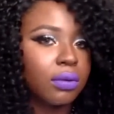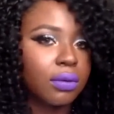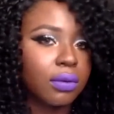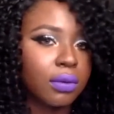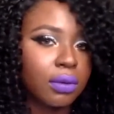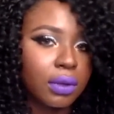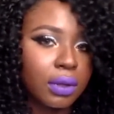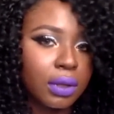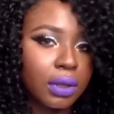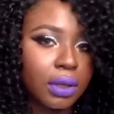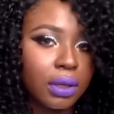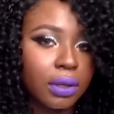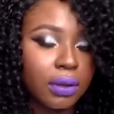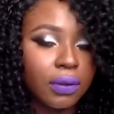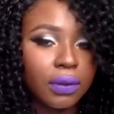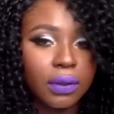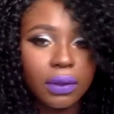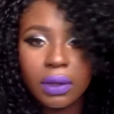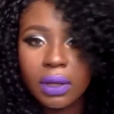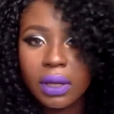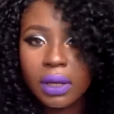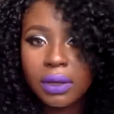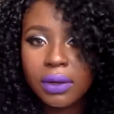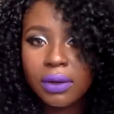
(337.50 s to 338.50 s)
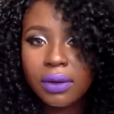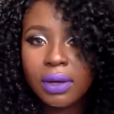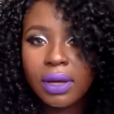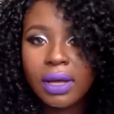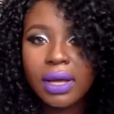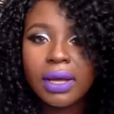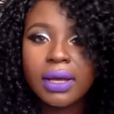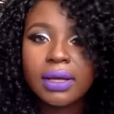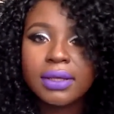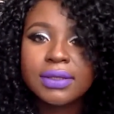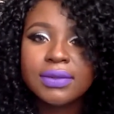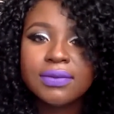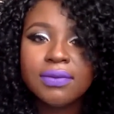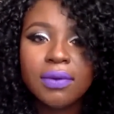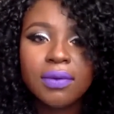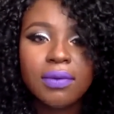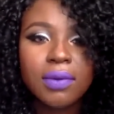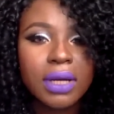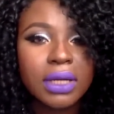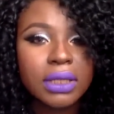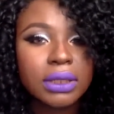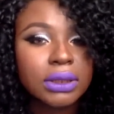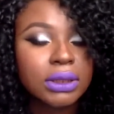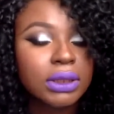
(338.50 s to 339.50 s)
Okay. Thank you guys for
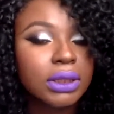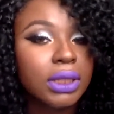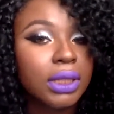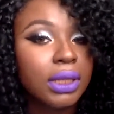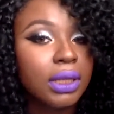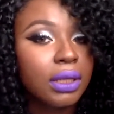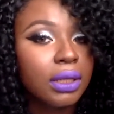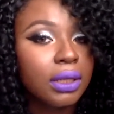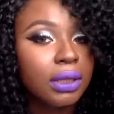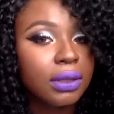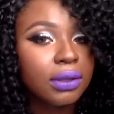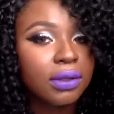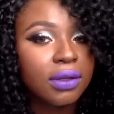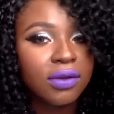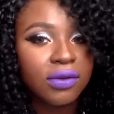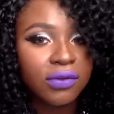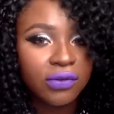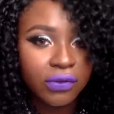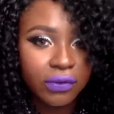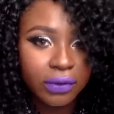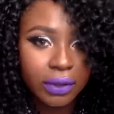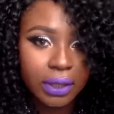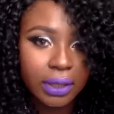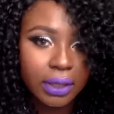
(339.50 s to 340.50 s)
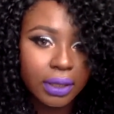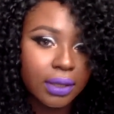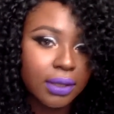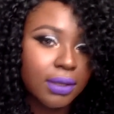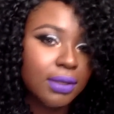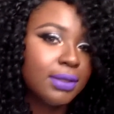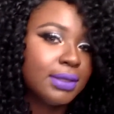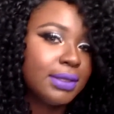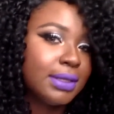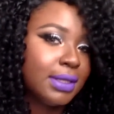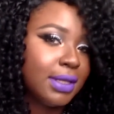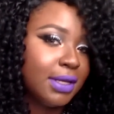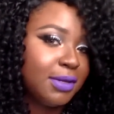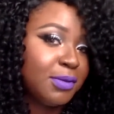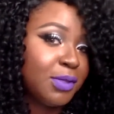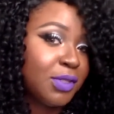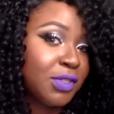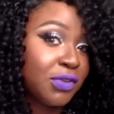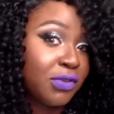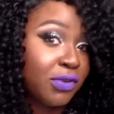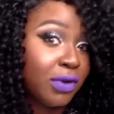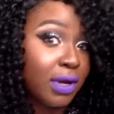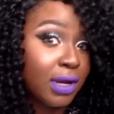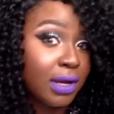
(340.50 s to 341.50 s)
watching. Don't forget to
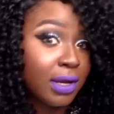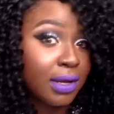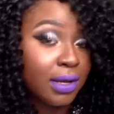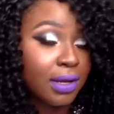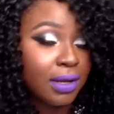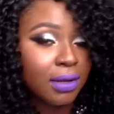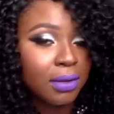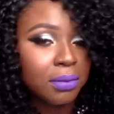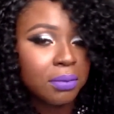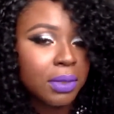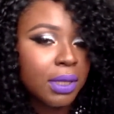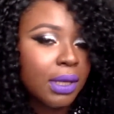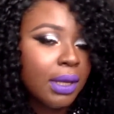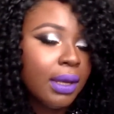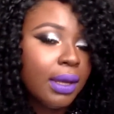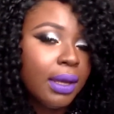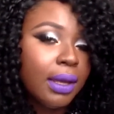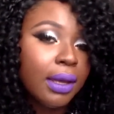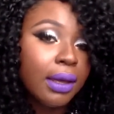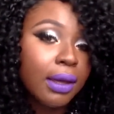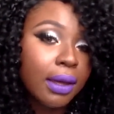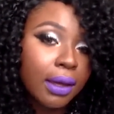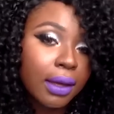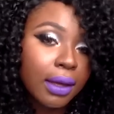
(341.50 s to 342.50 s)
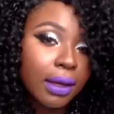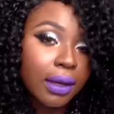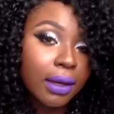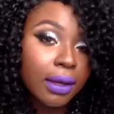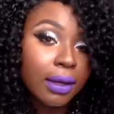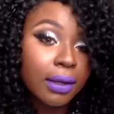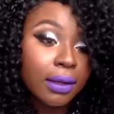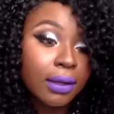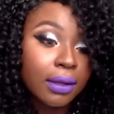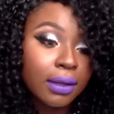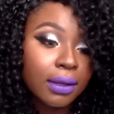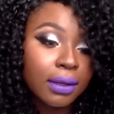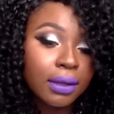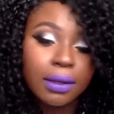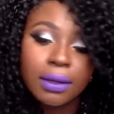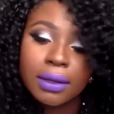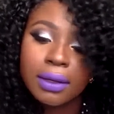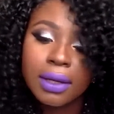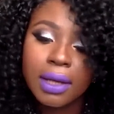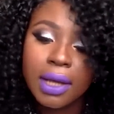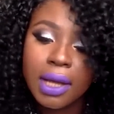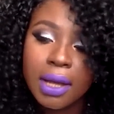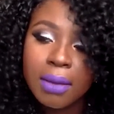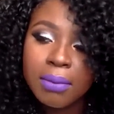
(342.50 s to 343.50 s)
subscribe.
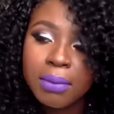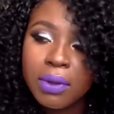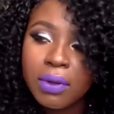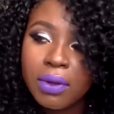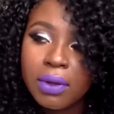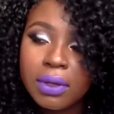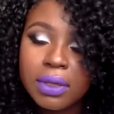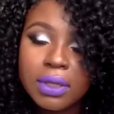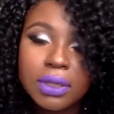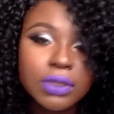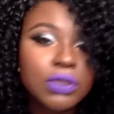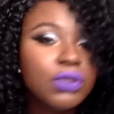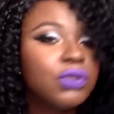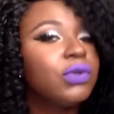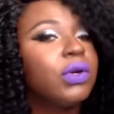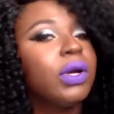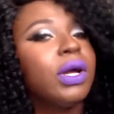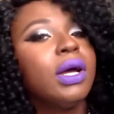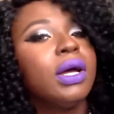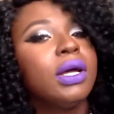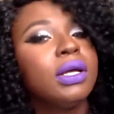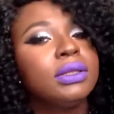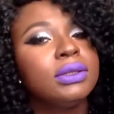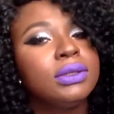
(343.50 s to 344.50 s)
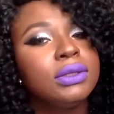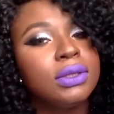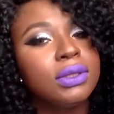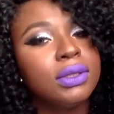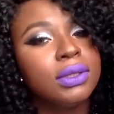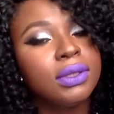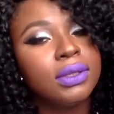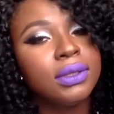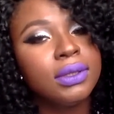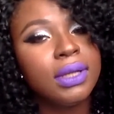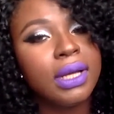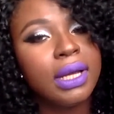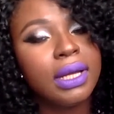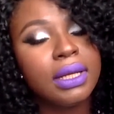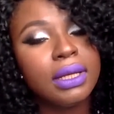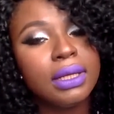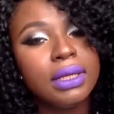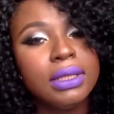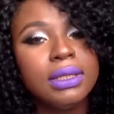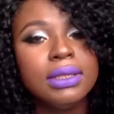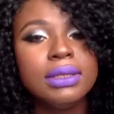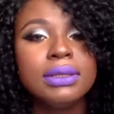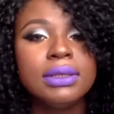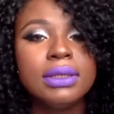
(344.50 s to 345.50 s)
And I'm gonna try to at
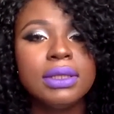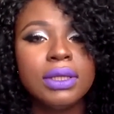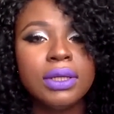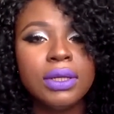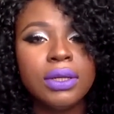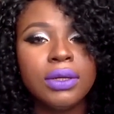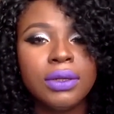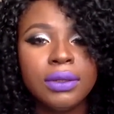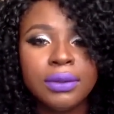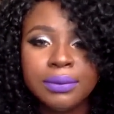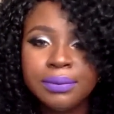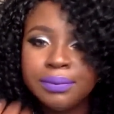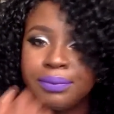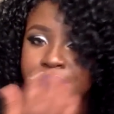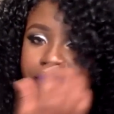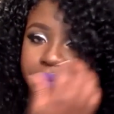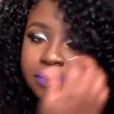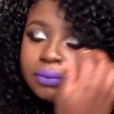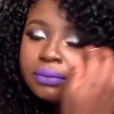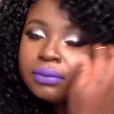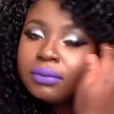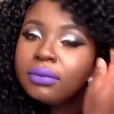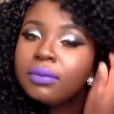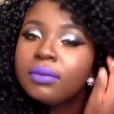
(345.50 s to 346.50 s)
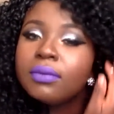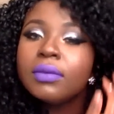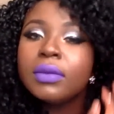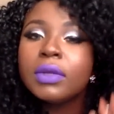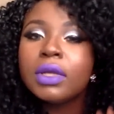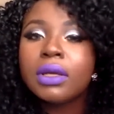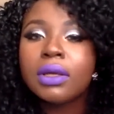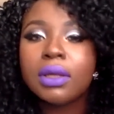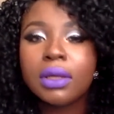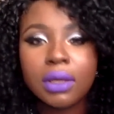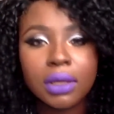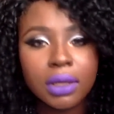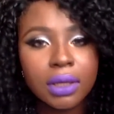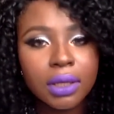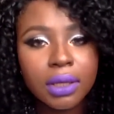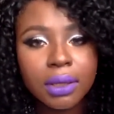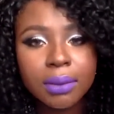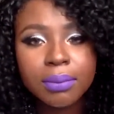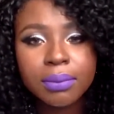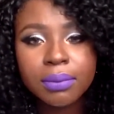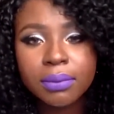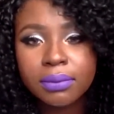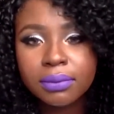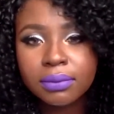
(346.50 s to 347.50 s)
least, you know,
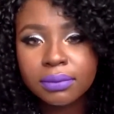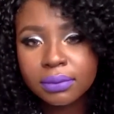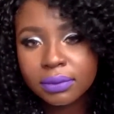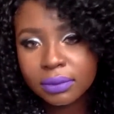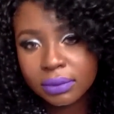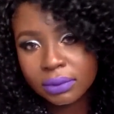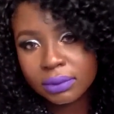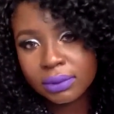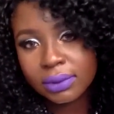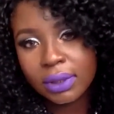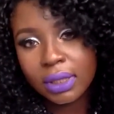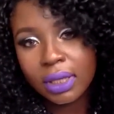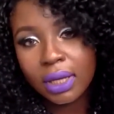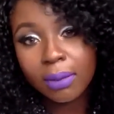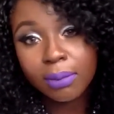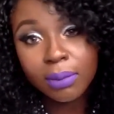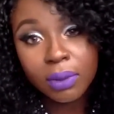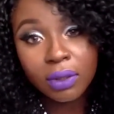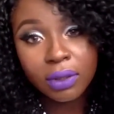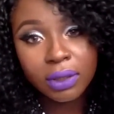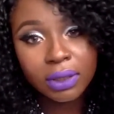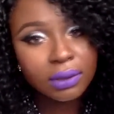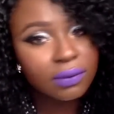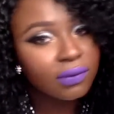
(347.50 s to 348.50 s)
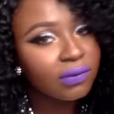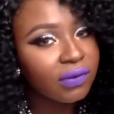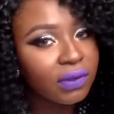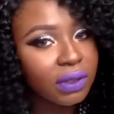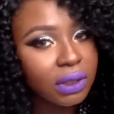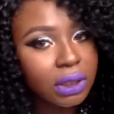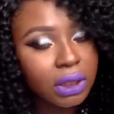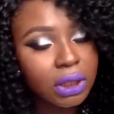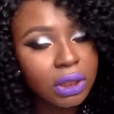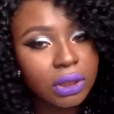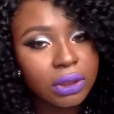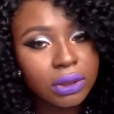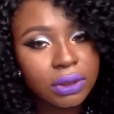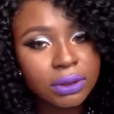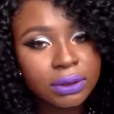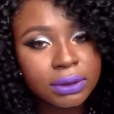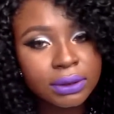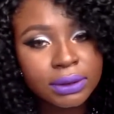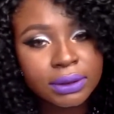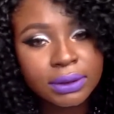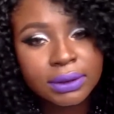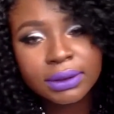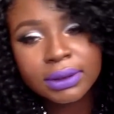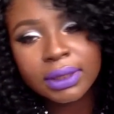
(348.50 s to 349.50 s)
keep uploading
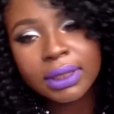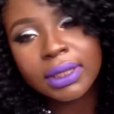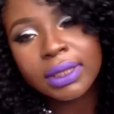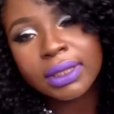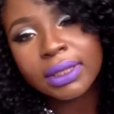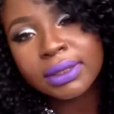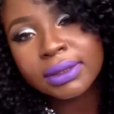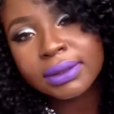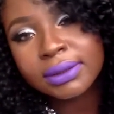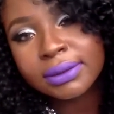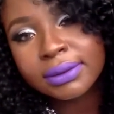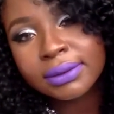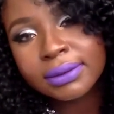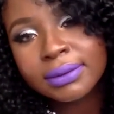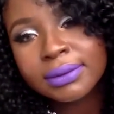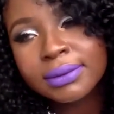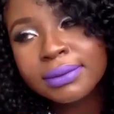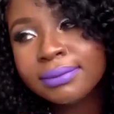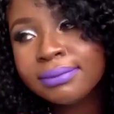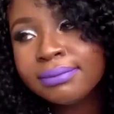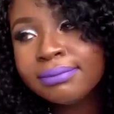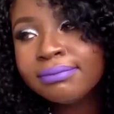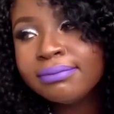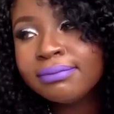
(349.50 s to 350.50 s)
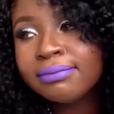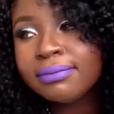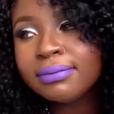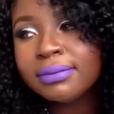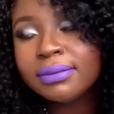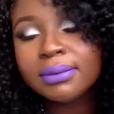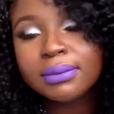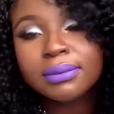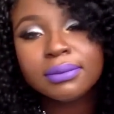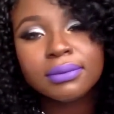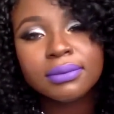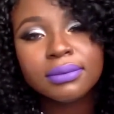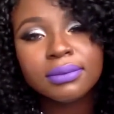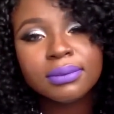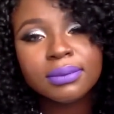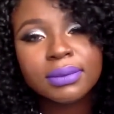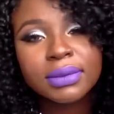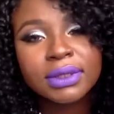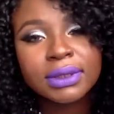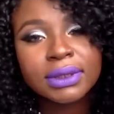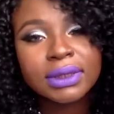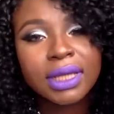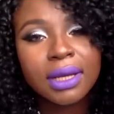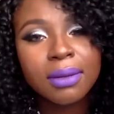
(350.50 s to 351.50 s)
videos and
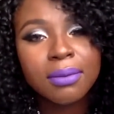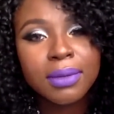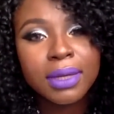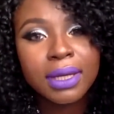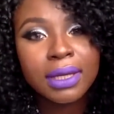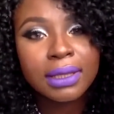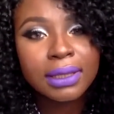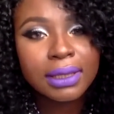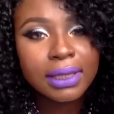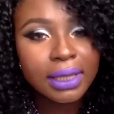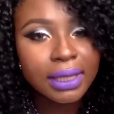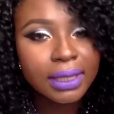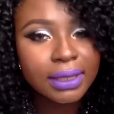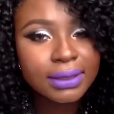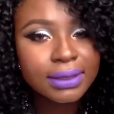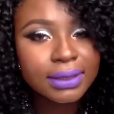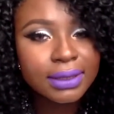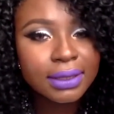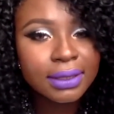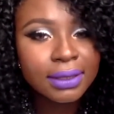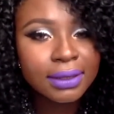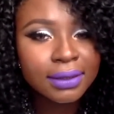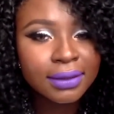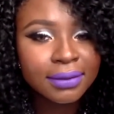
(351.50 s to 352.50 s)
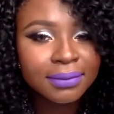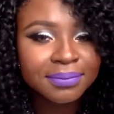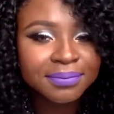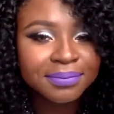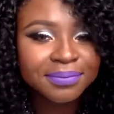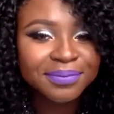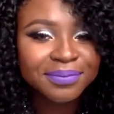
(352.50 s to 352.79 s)
stop being lazy